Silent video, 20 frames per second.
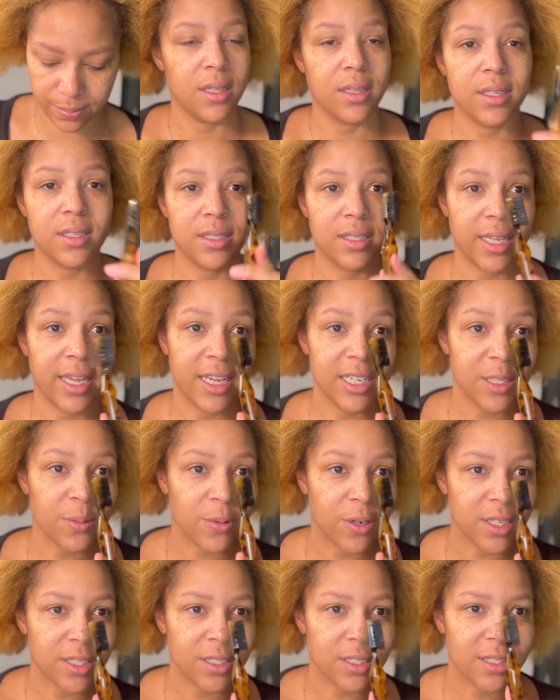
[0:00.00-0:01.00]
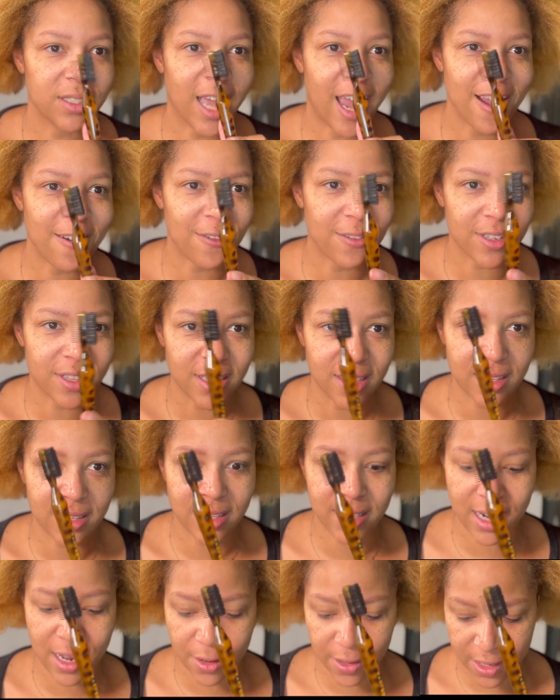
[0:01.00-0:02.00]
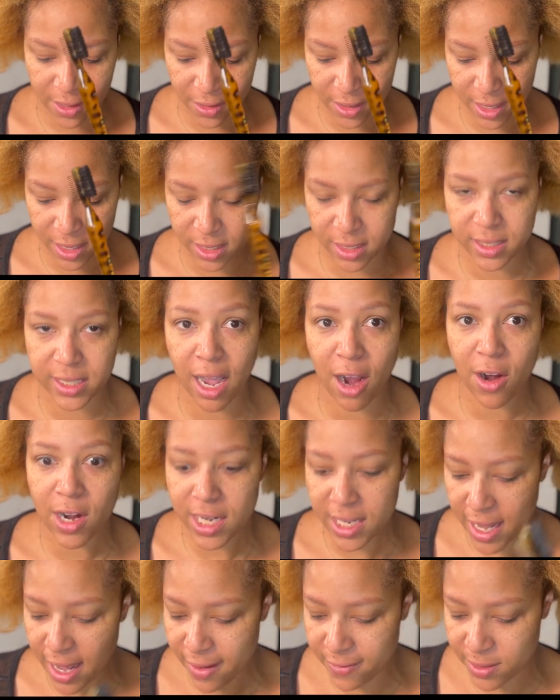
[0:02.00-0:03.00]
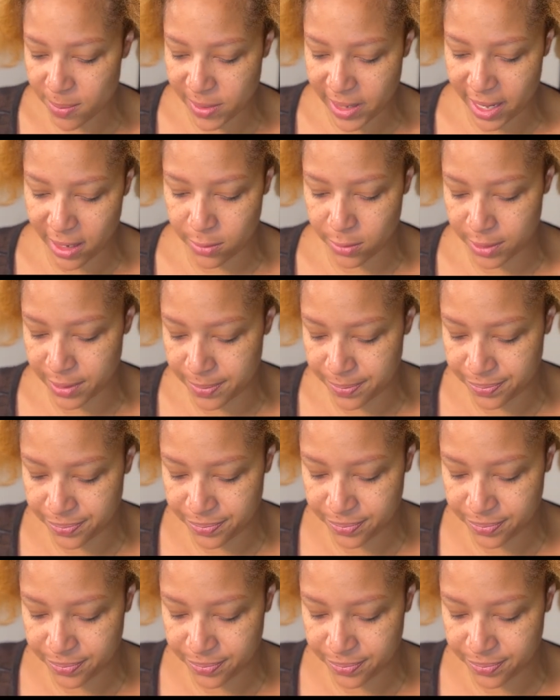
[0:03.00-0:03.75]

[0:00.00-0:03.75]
This edge brush is everything. Look at how cute it is. I already have the black one.